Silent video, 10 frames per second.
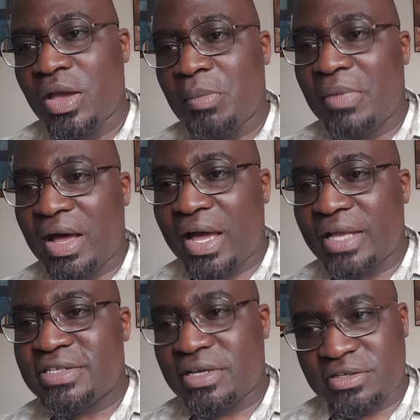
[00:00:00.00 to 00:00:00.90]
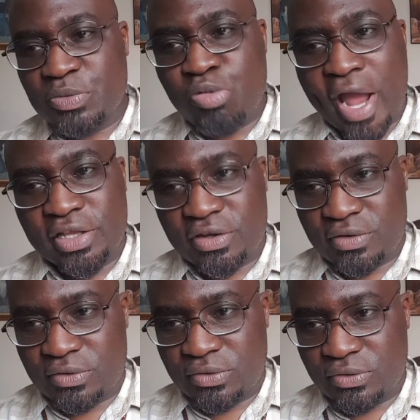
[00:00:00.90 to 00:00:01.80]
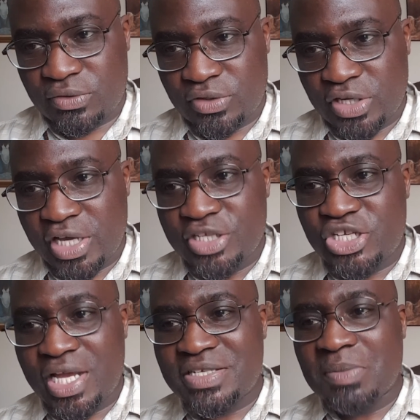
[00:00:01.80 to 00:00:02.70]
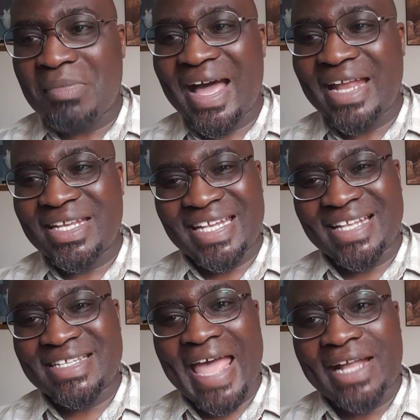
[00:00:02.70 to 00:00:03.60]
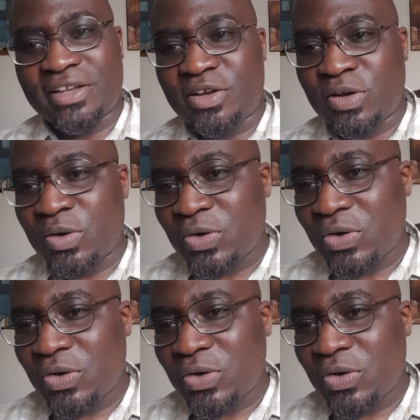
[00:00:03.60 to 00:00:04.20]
Mindset is practical, chess-minded and tactical,